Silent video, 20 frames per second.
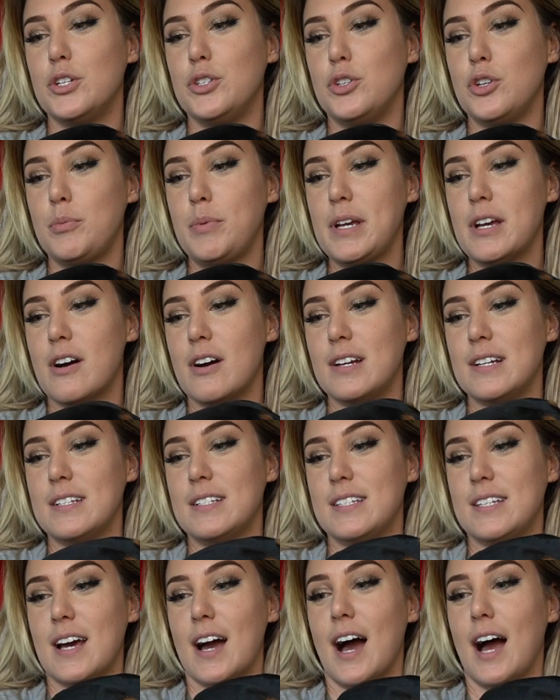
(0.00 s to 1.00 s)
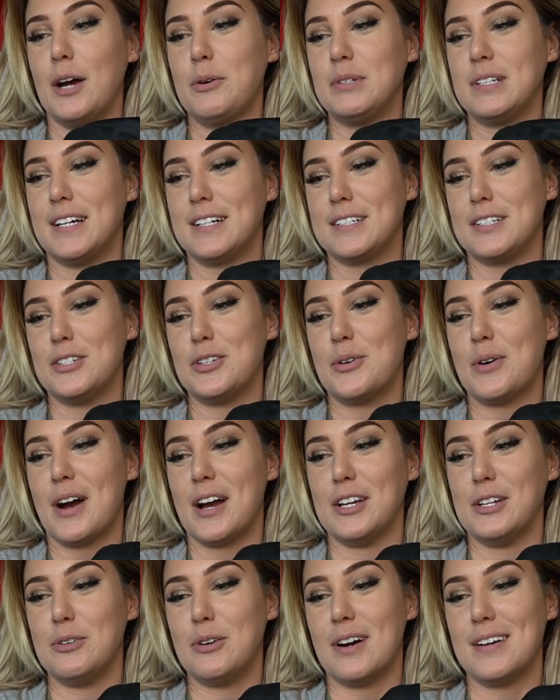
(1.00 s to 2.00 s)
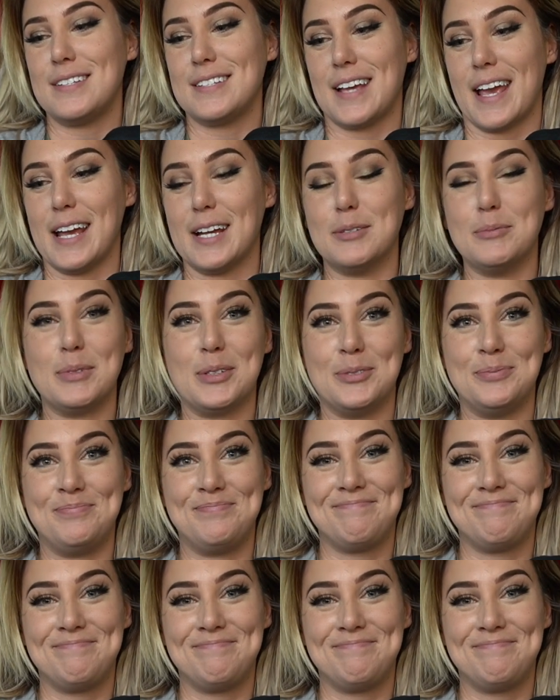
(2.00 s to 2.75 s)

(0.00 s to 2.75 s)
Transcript: To be honest, I would like to know how you got scammed.